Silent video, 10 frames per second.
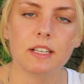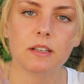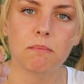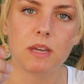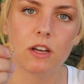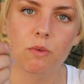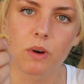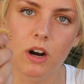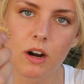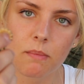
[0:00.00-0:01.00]
is a
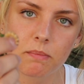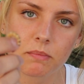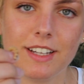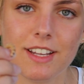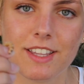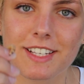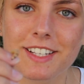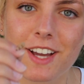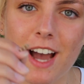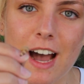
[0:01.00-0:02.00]
mealworm. This
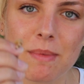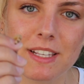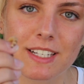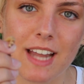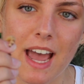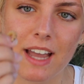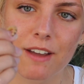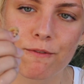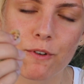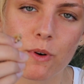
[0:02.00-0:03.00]
is a common snack
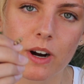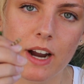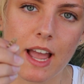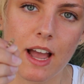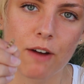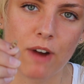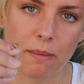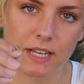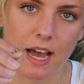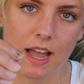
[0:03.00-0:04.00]
for
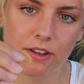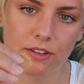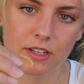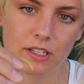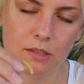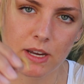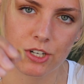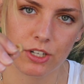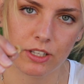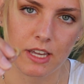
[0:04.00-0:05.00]
reptiles,
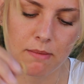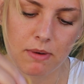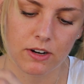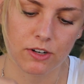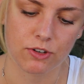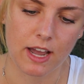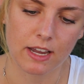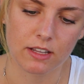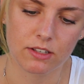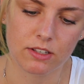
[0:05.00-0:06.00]
especially bearded
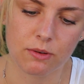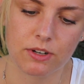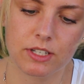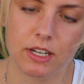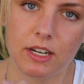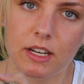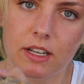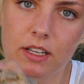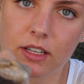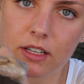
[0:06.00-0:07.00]
dragons. So we're just gonna,